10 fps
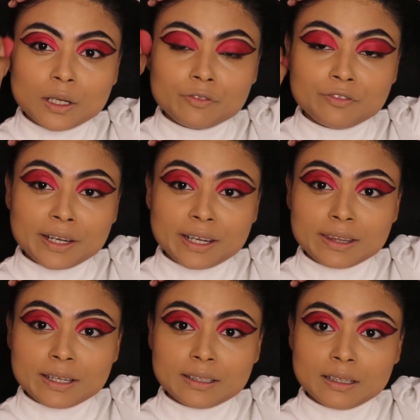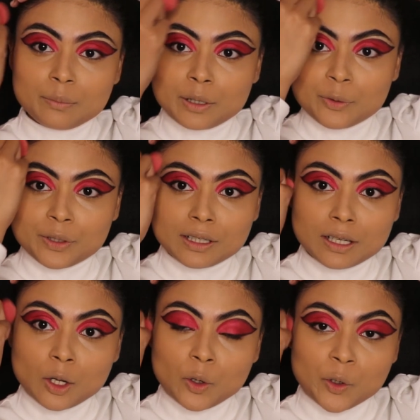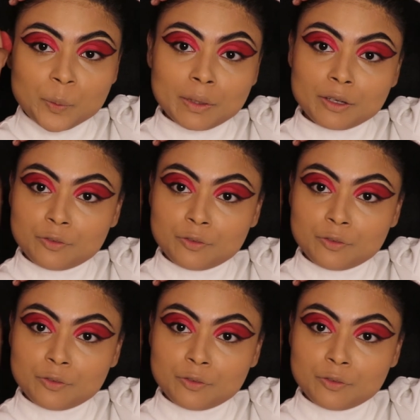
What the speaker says: a very little amount on my